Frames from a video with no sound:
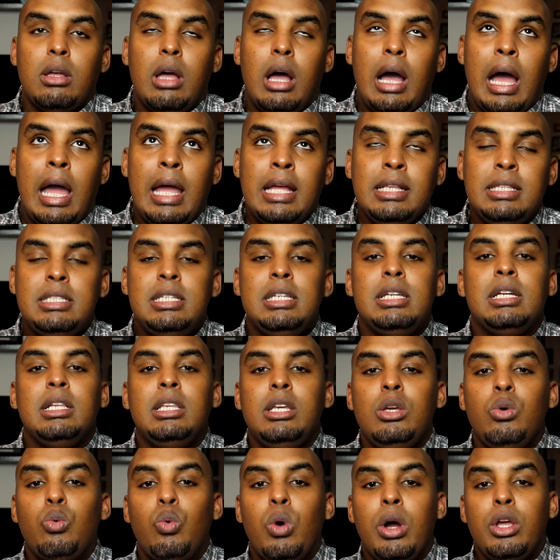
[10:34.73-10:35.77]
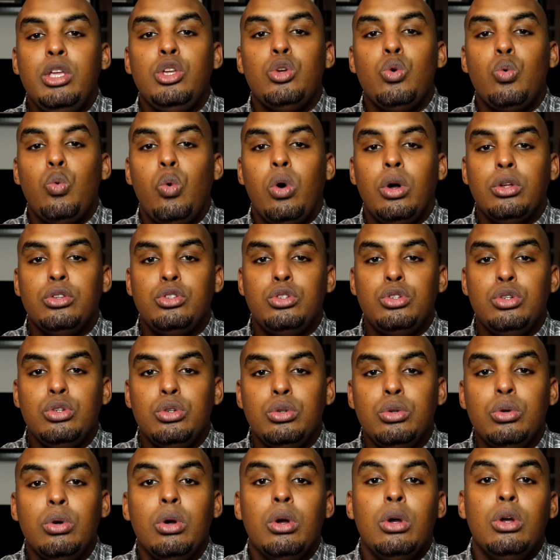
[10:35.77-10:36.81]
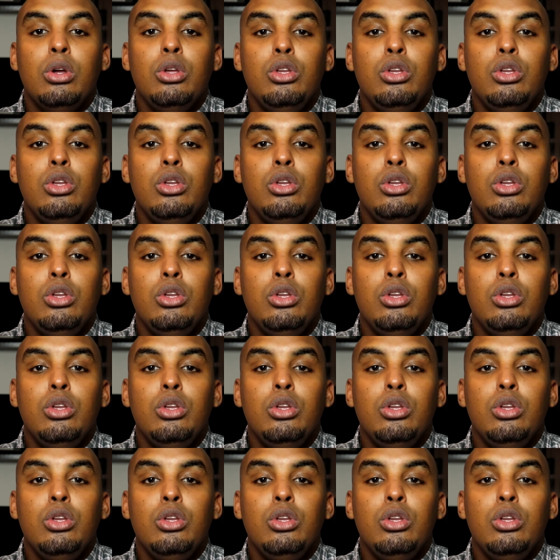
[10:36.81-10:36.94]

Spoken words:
ideally what you want to